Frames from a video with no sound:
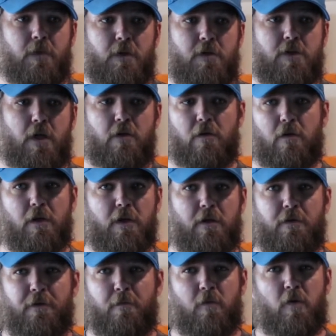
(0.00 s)
generally
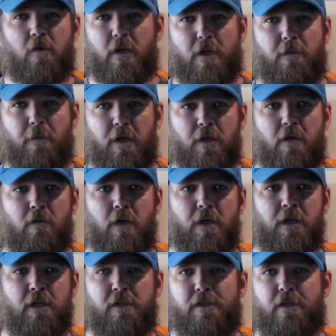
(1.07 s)
the more recommended
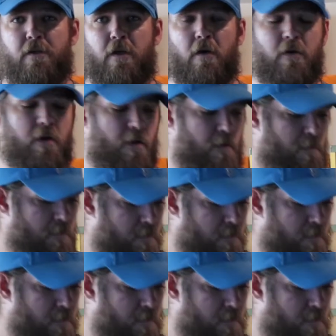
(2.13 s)
way, is the yo-yo.